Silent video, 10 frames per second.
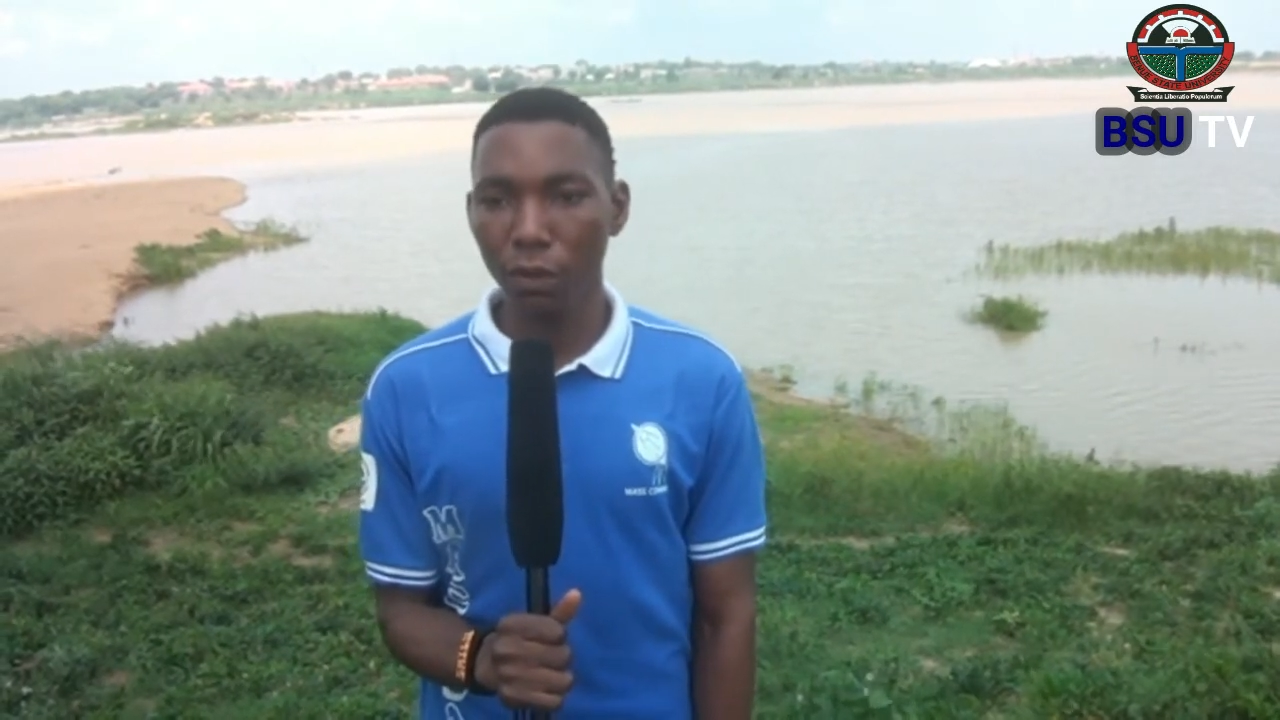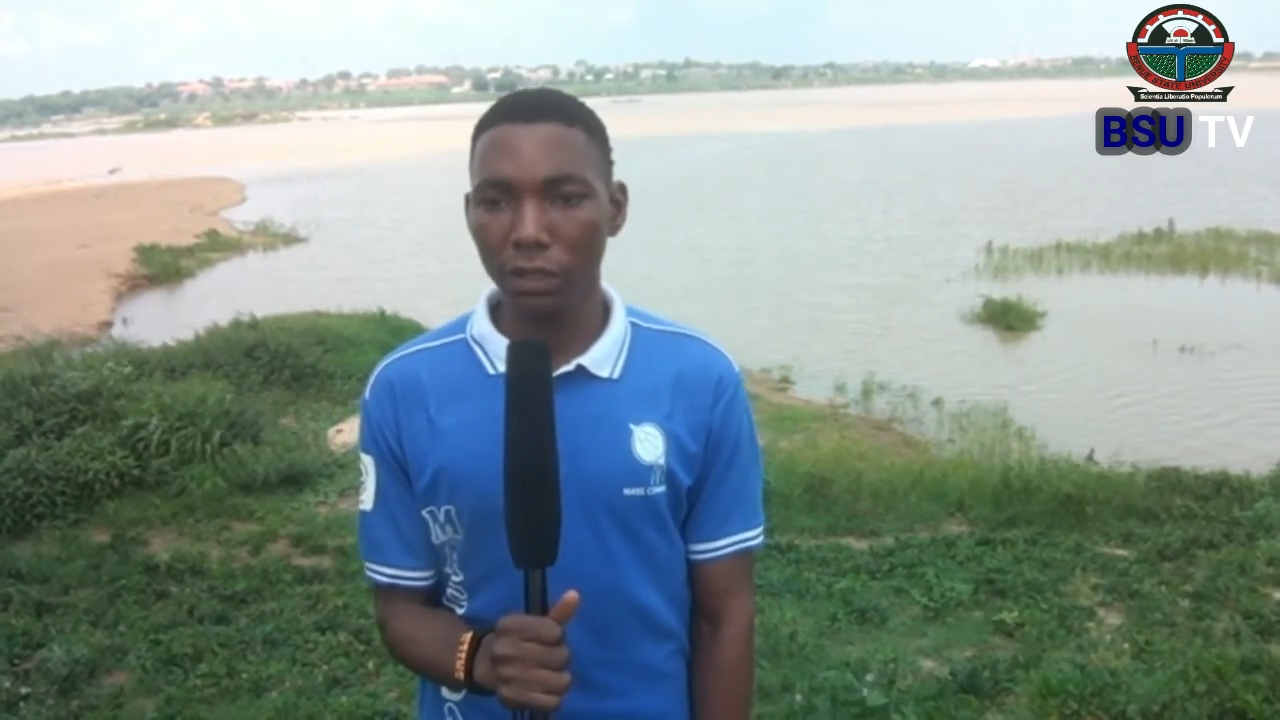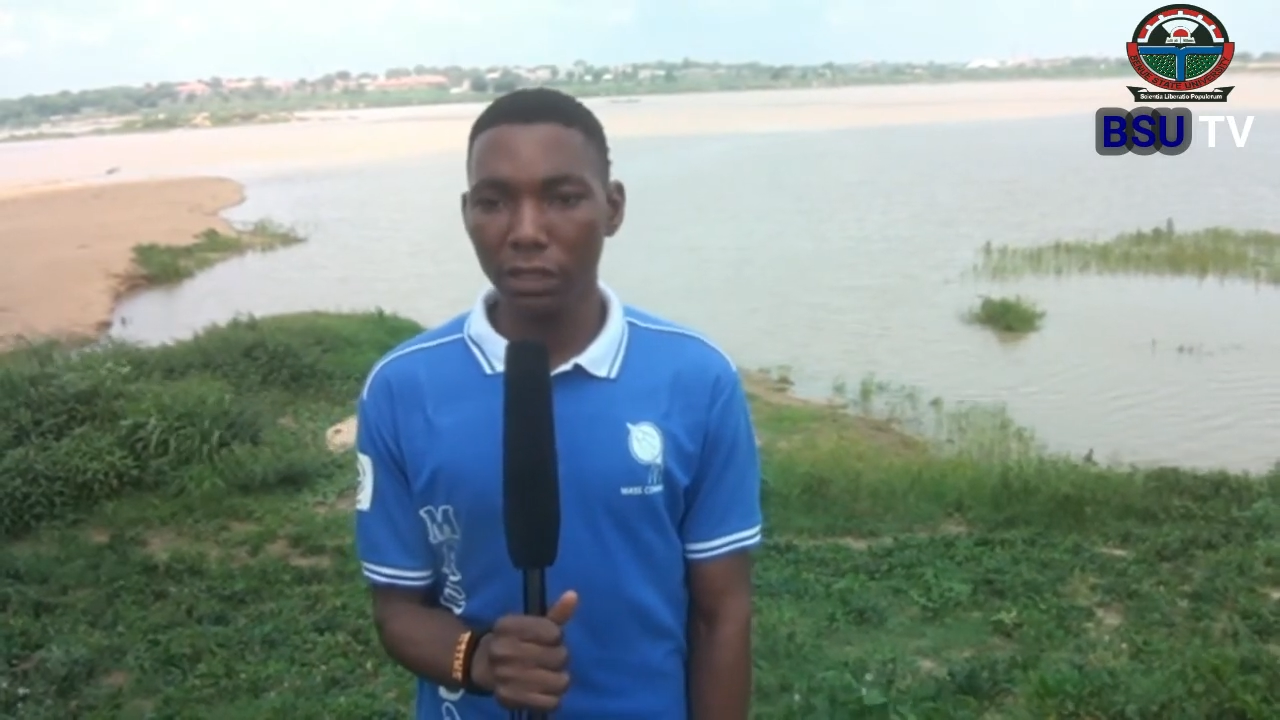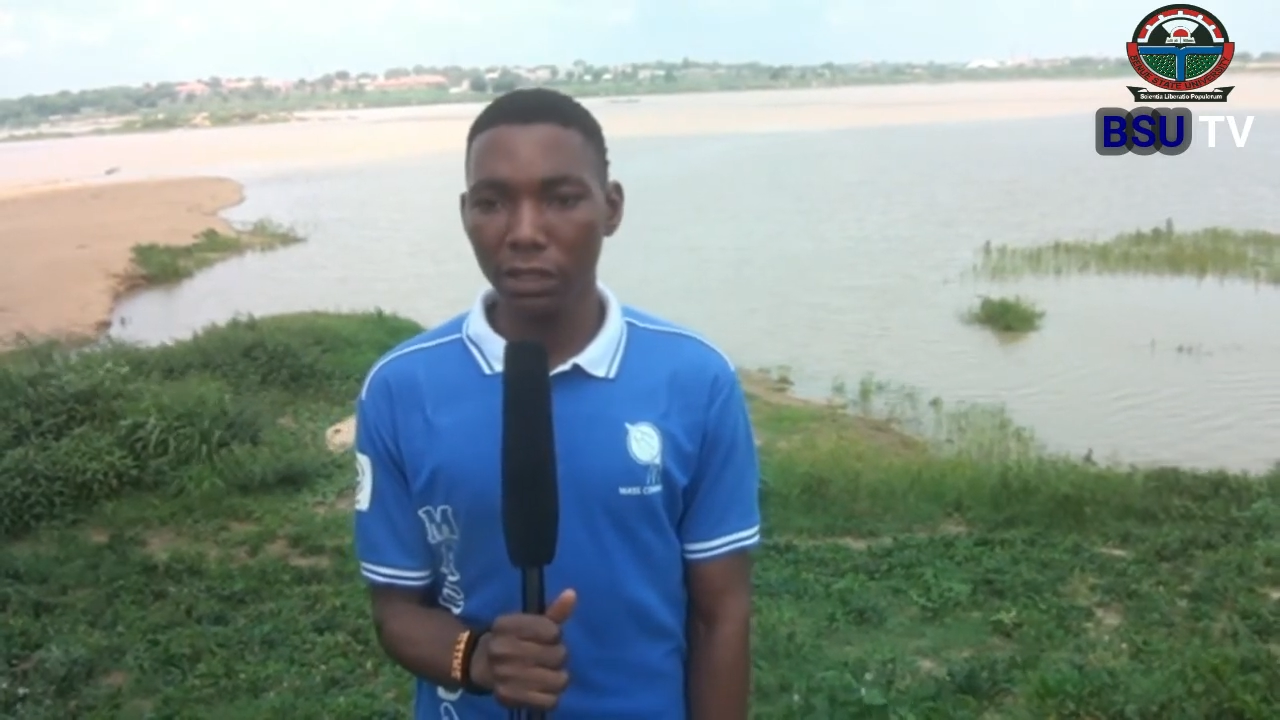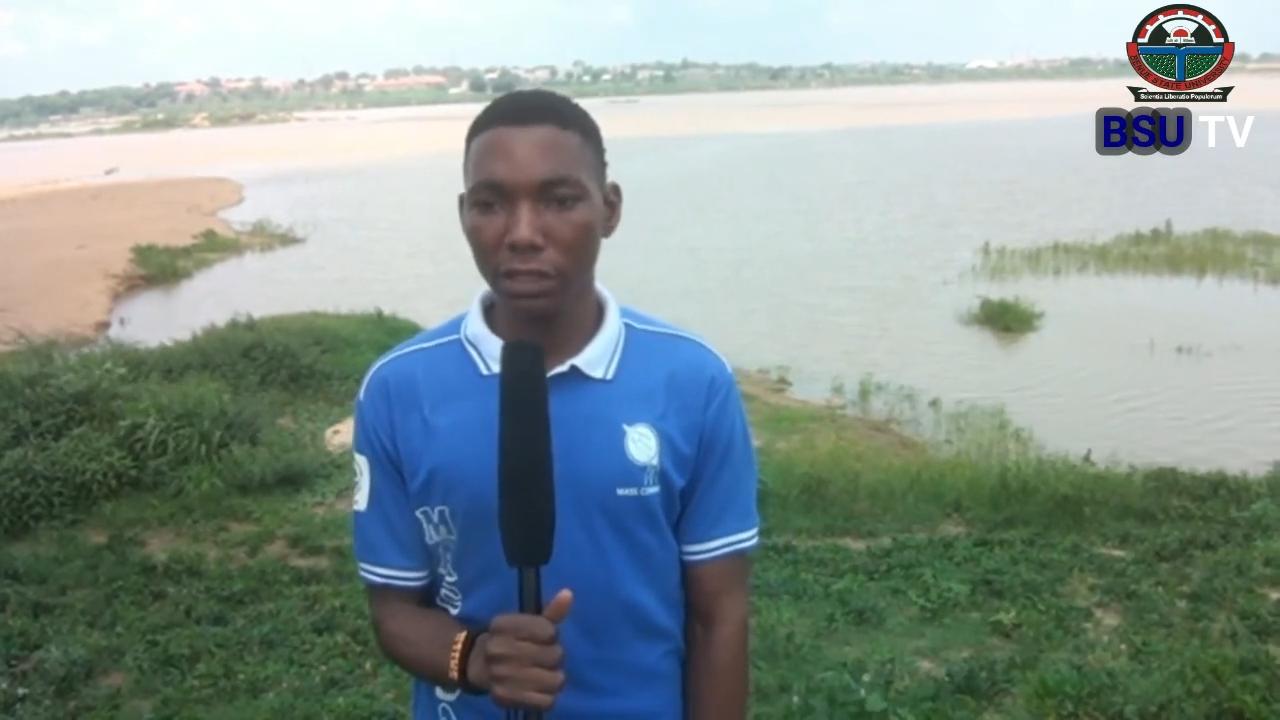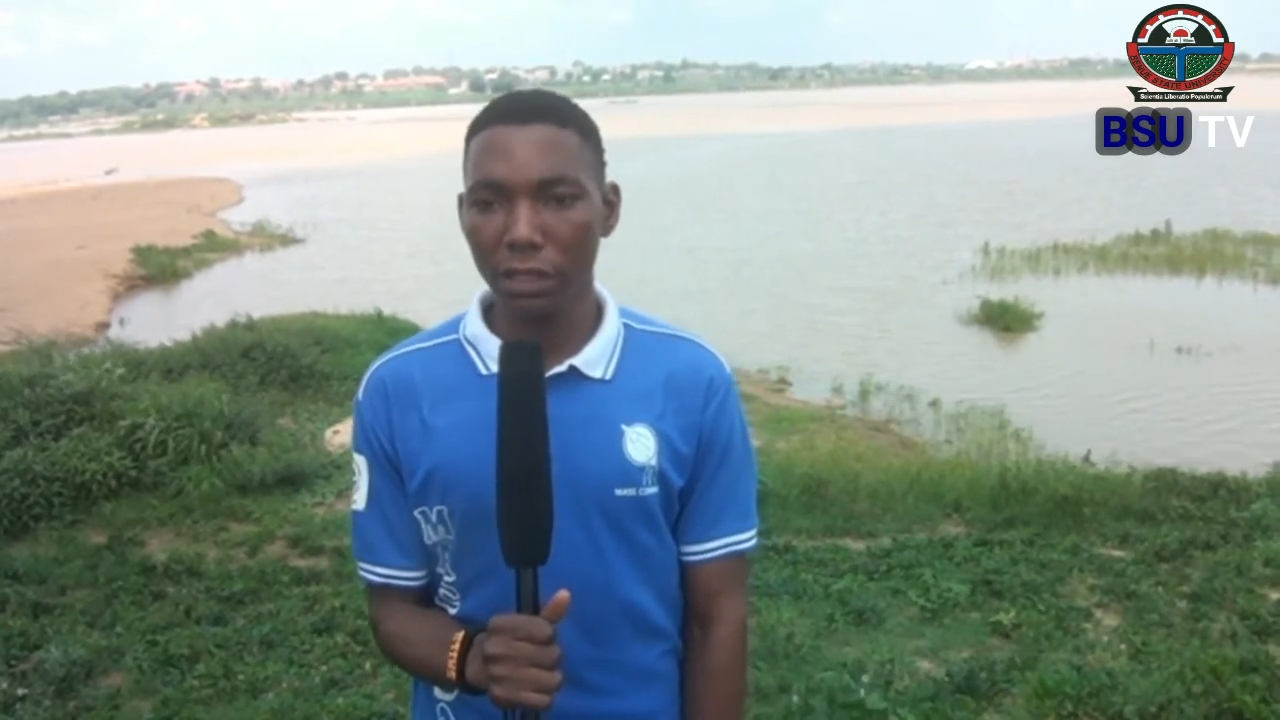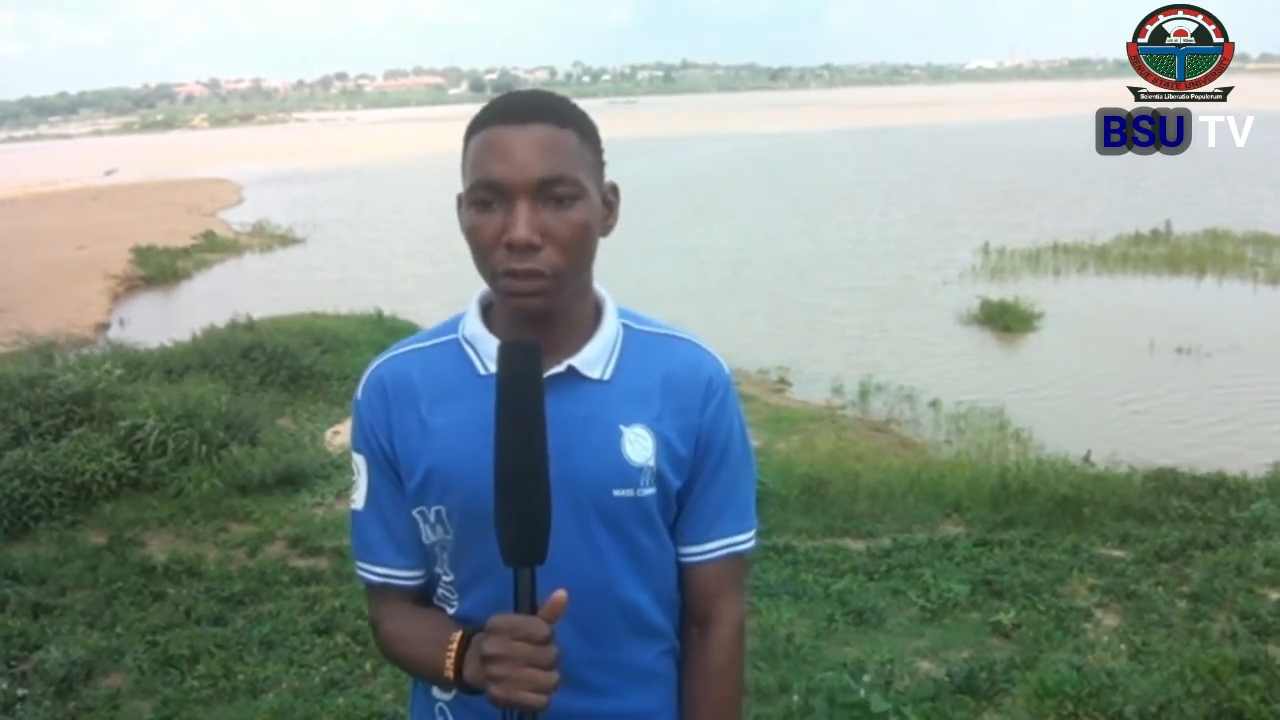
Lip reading: watching this